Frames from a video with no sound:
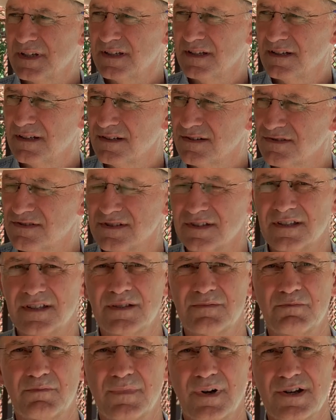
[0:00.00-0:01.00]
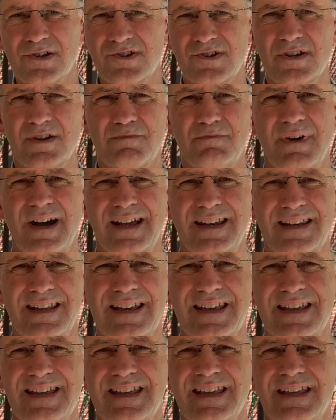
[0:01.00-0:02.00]
ears that didn't brush up by
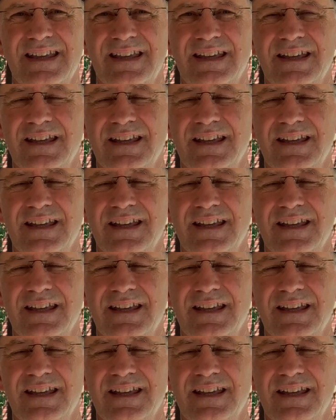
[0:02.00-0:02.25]
day